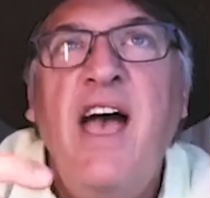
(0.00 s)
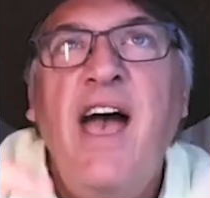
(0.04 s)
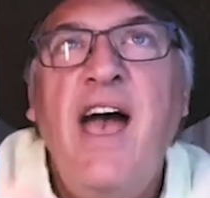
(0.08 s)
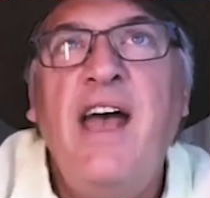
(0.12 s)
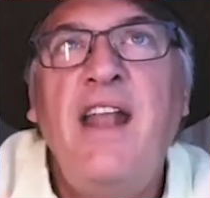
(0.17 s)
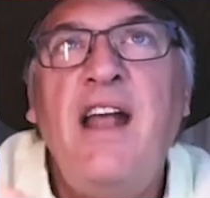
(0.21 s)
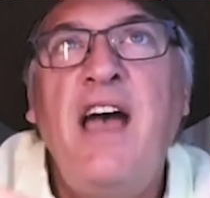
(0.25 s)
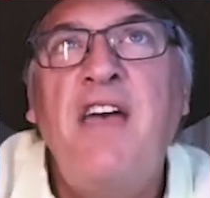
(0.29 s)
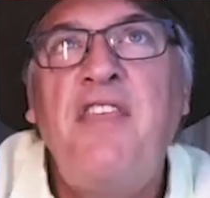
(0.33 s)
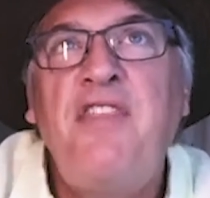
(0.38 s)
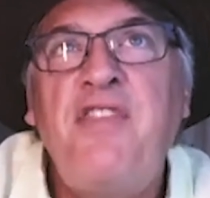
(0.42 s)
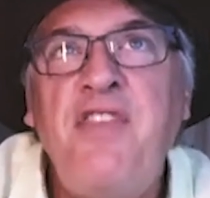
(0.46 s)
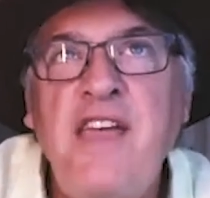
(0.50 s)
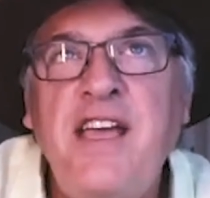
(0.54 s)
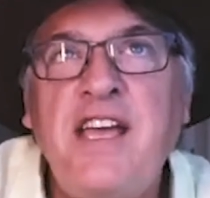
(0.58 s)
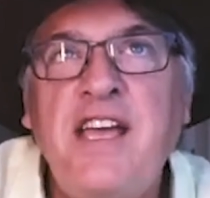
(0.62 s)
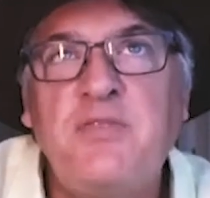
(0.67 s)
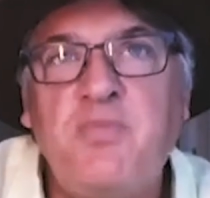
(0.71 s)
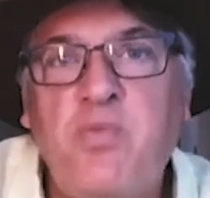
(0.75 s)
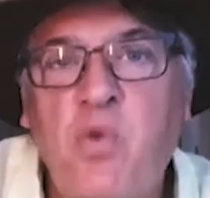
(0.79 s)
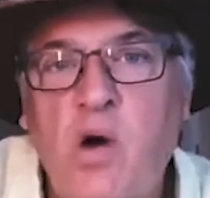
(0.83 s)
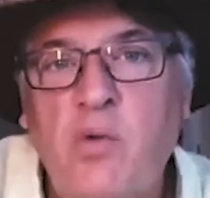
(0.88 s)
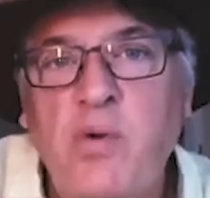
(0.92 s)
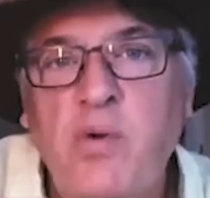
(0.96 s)
And I think
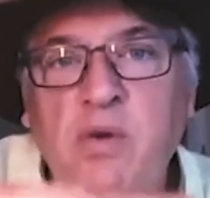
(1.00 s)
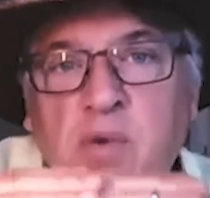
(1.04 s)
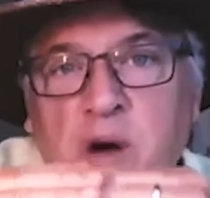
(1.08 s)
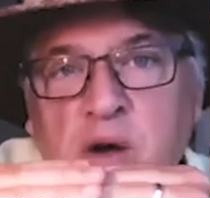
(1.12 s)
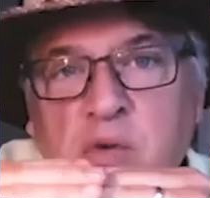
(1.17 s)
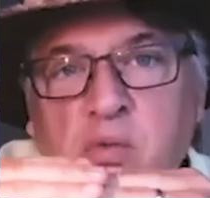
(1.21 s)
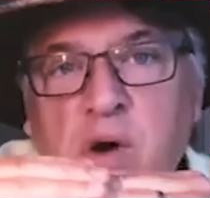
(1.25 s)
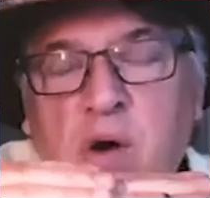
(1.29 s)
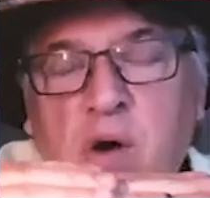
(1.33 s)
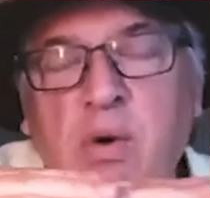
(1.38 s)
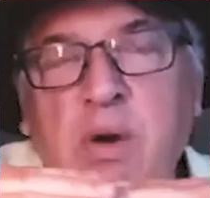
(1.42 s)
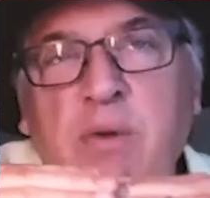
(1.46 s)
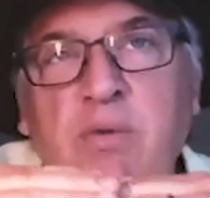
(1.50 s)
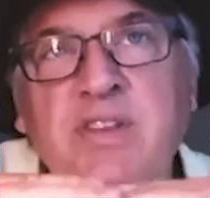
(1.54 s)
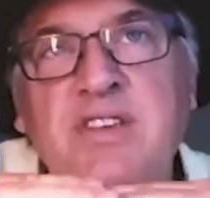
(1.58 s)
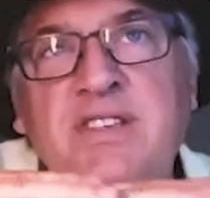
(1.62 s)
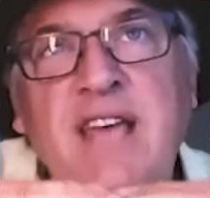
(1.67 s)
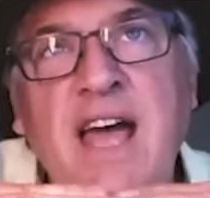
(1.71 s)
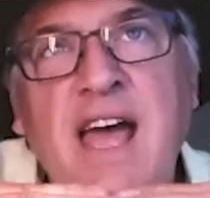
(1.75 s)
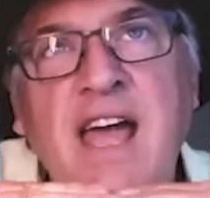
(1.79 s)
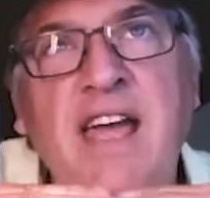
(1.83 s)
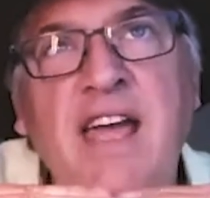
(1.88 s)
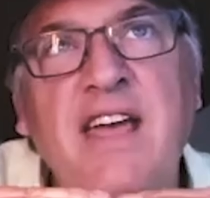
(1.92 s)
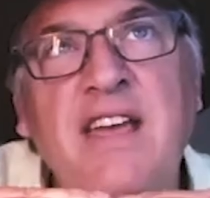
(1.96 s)
it's what we would
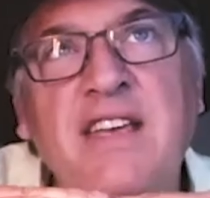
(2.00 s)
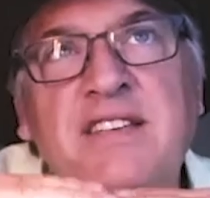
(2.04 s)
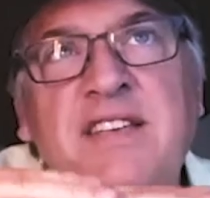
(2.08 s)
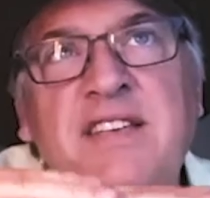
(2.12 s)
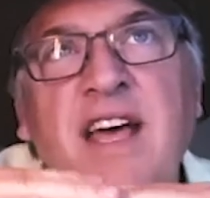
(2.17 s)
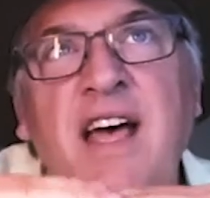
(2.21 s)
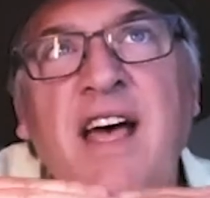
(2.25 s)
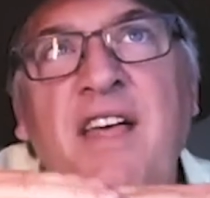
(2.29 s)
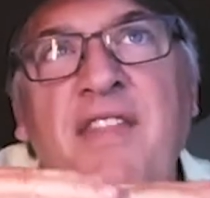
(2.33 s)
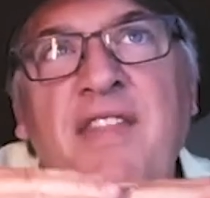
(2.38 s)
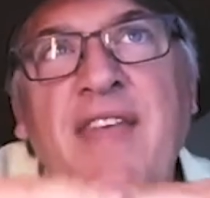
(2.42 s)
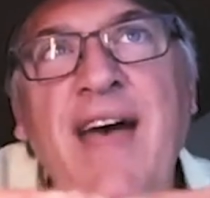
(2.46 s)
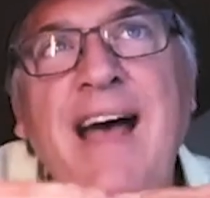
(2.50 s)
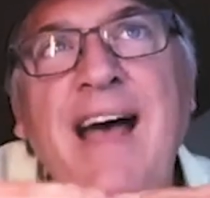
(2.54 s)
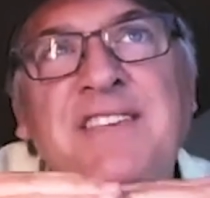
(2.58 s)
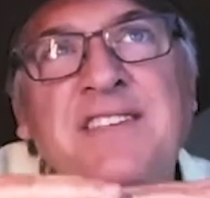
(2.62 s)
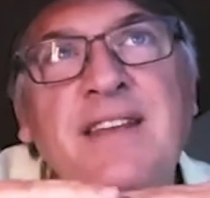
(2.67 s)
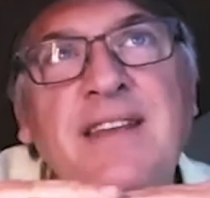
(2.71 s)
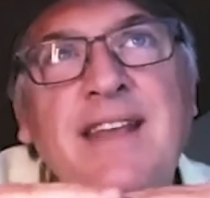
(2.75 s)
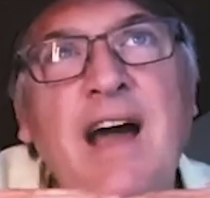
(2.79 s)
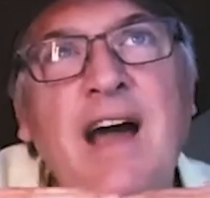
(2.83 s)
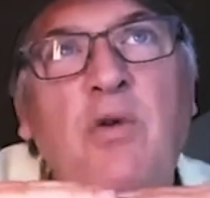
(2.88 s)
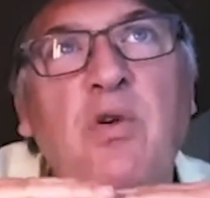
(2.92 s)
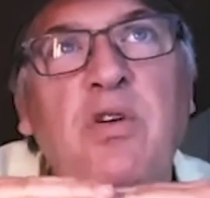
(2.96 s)
say is that's
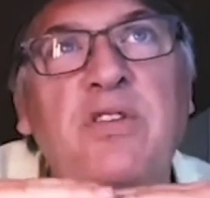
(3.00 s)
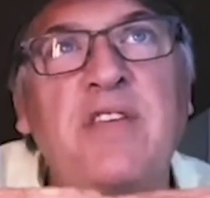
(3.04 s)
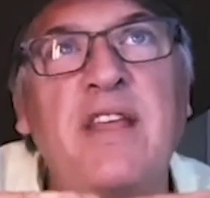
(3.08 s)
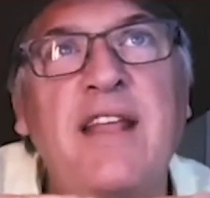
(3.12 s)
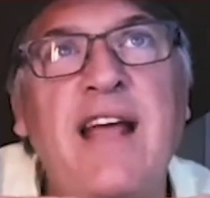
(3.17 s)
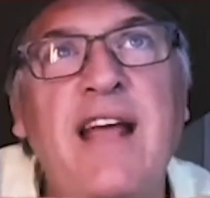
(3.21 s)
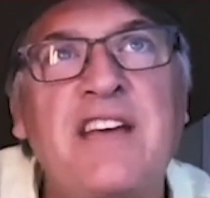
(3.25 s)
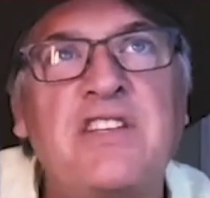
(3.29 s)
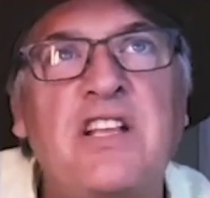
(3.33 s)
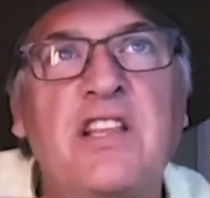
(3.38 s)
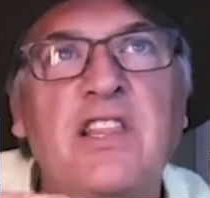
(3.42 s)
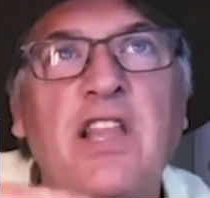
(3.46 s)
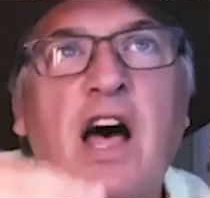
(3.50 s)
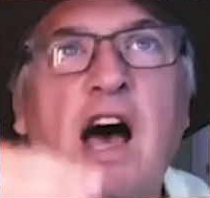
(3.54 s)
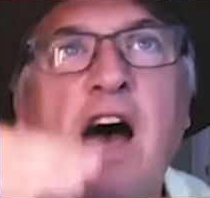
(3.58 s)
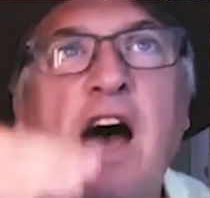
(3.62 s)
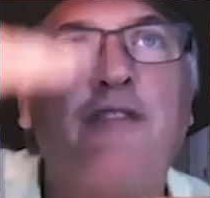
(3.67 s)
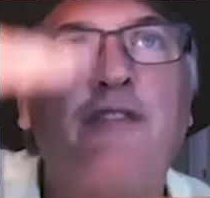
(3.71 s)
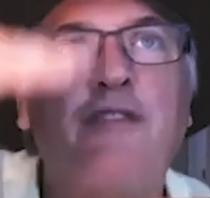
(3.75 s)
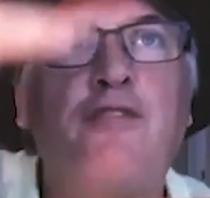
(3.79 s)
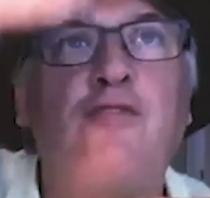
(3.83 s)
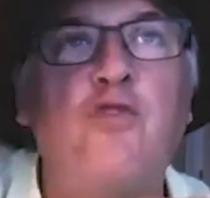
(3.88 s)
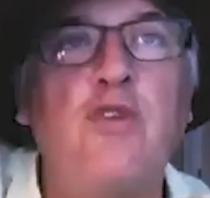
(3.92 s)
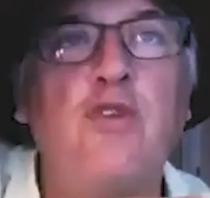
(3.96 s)
a network that has a lot
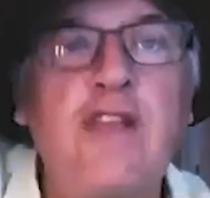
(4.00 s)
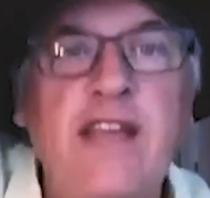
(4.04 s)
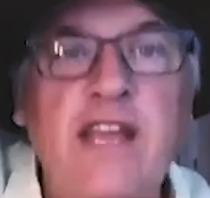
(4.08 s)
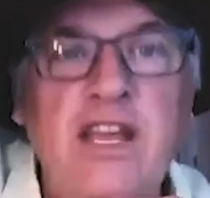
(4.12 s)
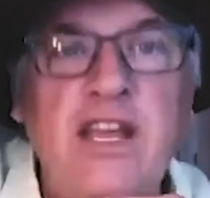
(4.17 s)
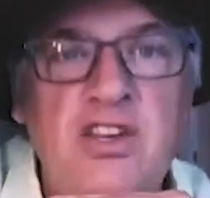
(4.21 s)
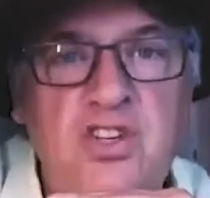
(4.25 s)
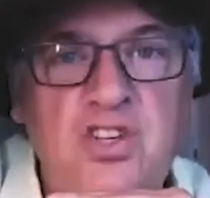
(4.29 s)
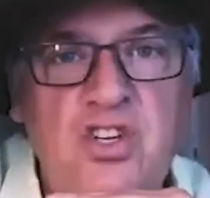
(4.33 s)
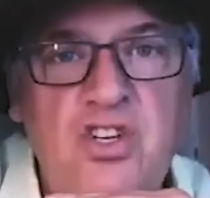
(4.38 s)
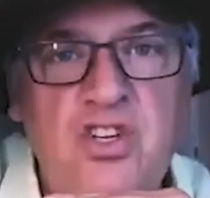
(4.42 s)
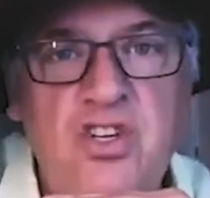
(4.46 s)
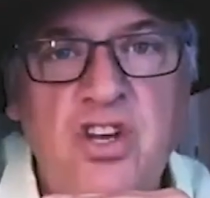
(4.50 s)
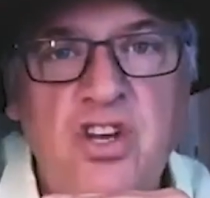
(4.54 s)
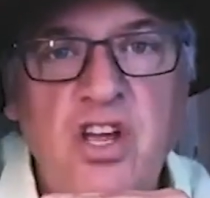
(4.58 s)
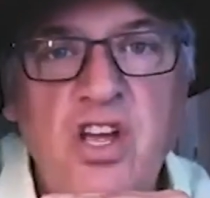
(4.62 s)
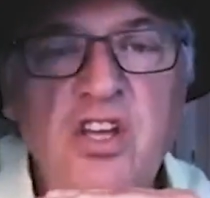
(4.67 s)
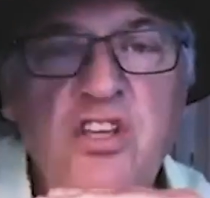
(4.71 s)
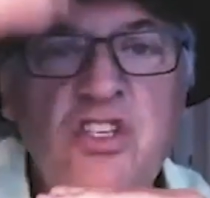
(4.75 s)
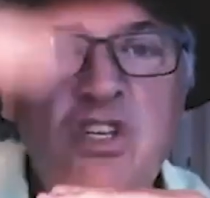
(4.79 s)
of reach.